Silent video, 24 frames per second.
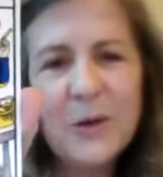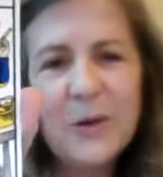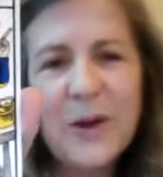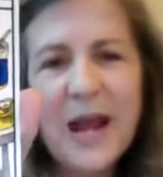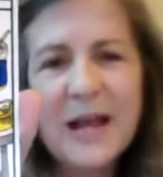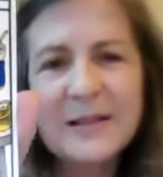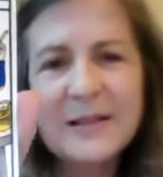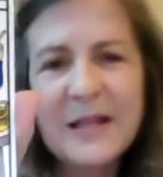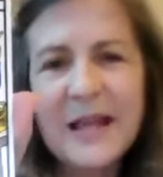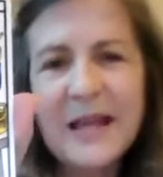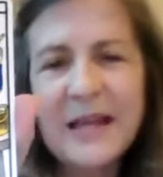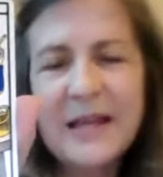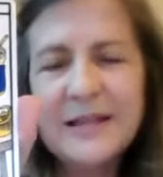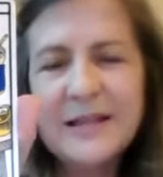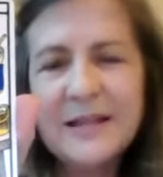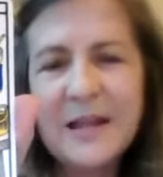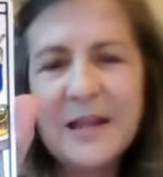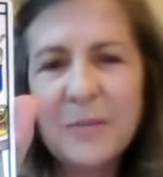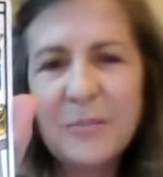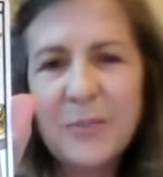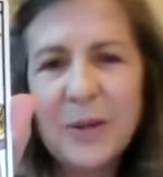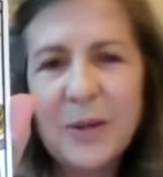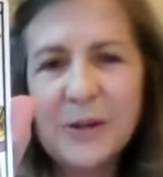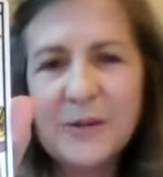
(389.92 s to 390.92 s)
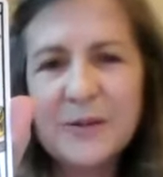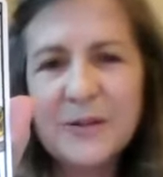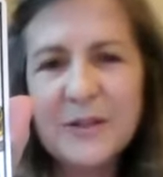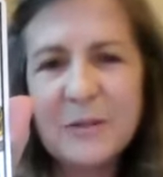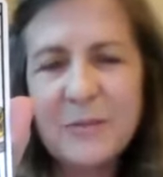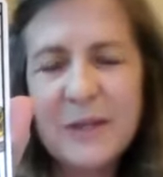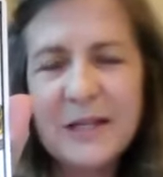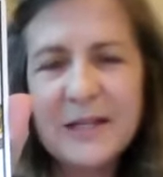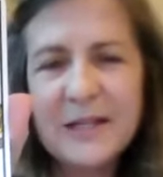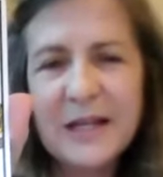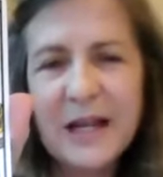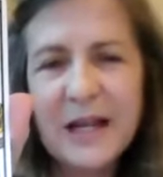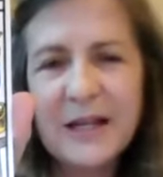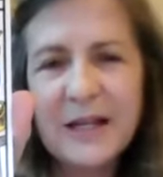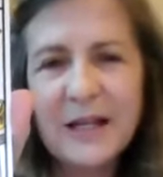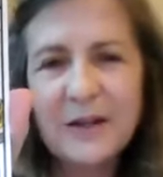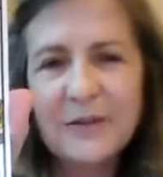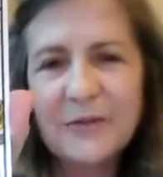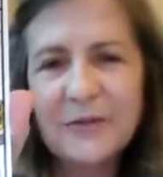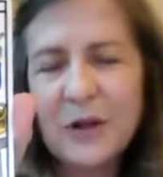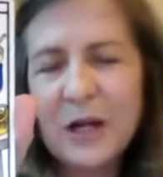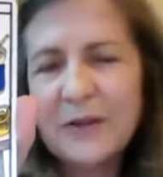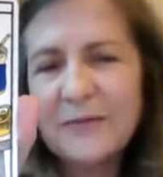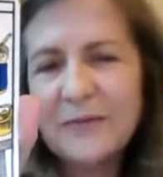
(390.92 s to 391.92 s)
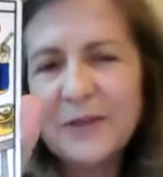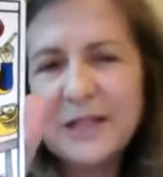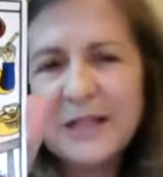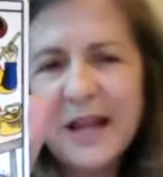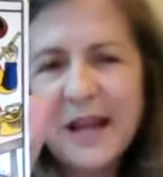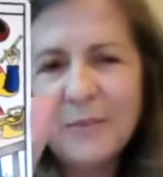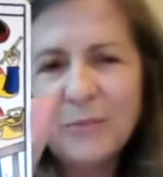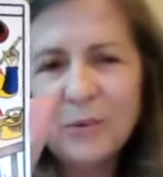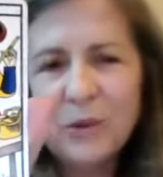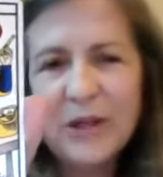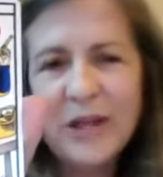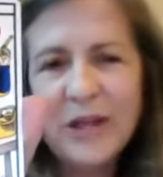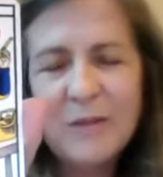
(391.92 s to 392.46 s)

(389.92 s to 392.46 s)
as he appears to be standing in front of a table,